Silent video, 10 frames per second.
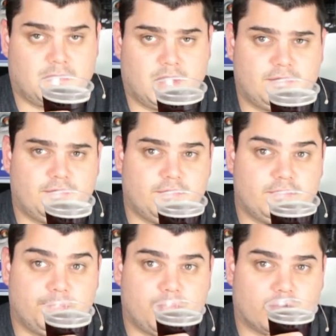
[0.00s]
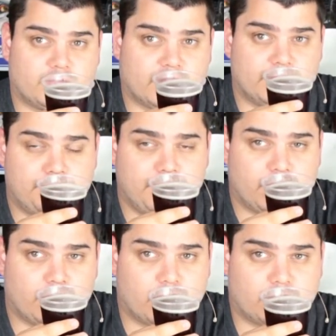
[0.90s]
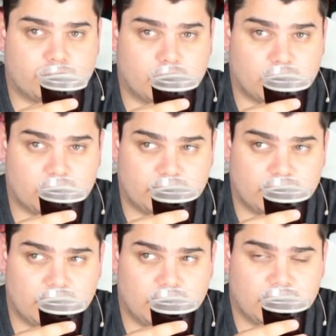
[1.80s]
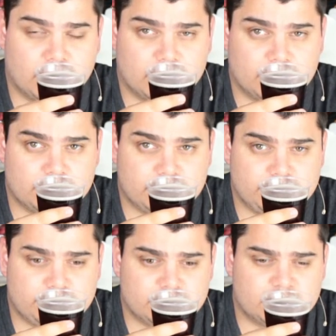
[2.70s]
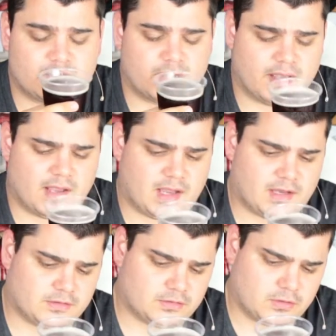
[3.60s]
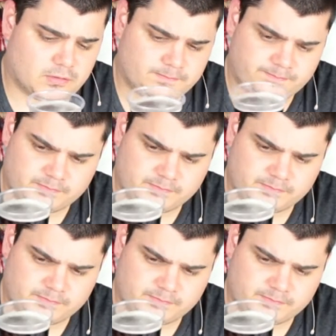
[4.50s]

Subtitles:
and 50% beer, of course. Yeah, I don't know.